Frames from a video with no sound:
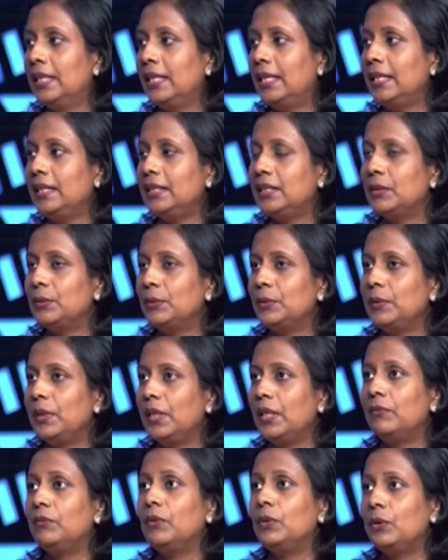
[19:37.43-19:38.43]
Right, so
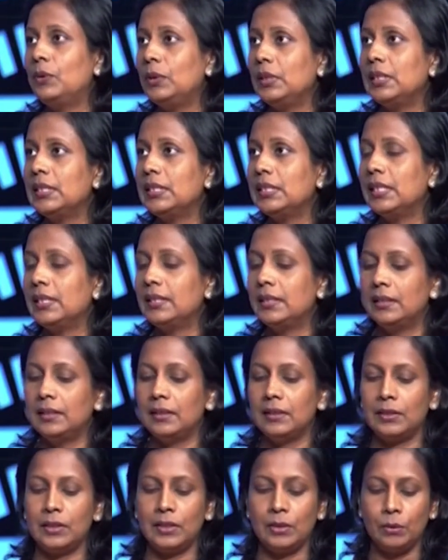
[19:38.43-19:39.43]
we have noticed that
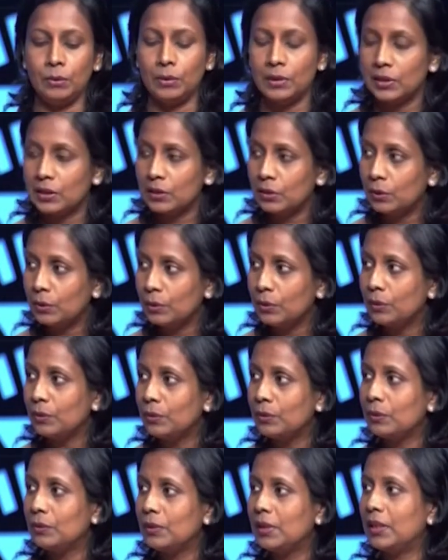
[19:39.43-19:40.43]
the students don't
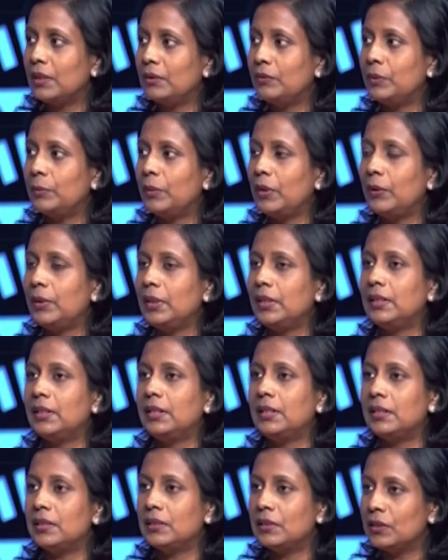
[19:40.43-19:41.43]
know enough about it,
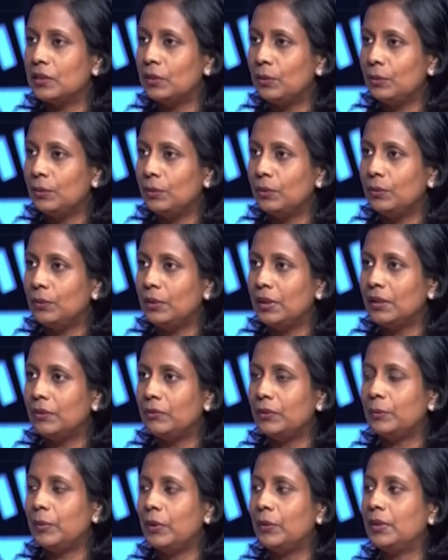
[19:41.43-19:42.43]
teachers don't know
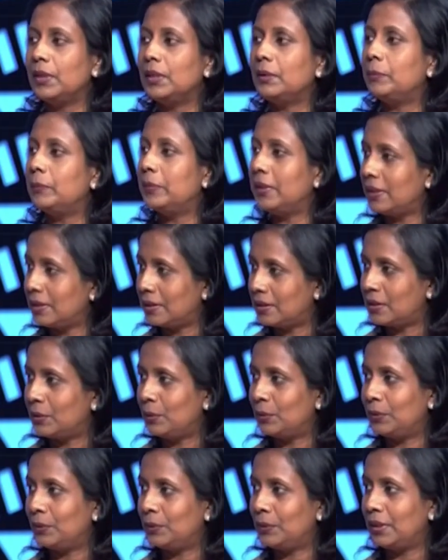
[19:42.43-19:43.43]
enough about it, parents
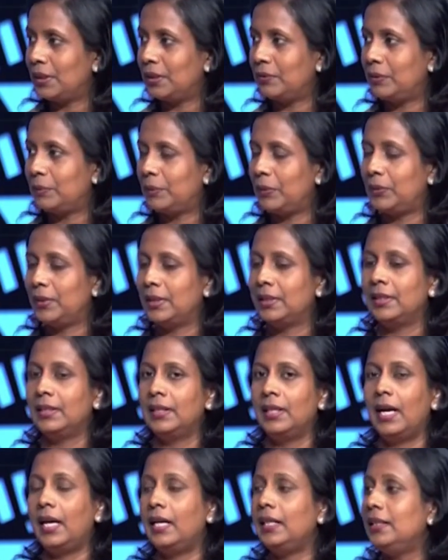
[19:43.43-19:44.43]
don't know enough about it.
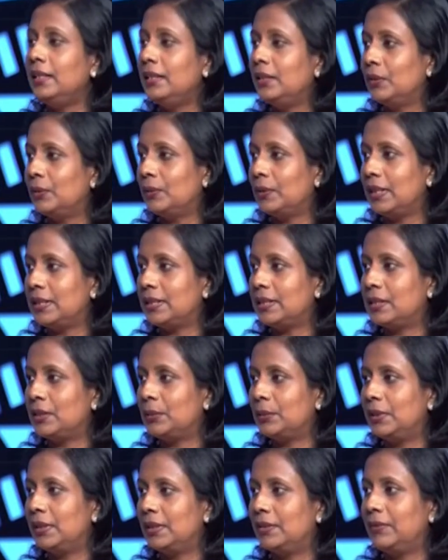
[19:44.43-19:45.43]
I didn't know as a
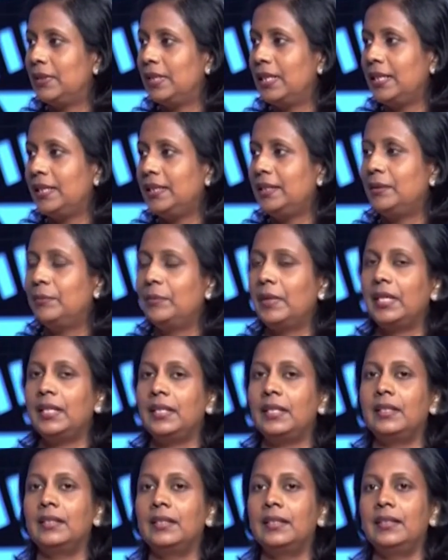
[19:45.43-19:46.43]
student when I did
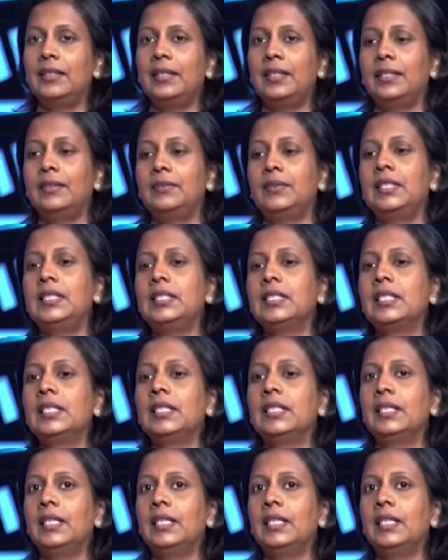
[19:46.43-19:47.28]
my A-levels.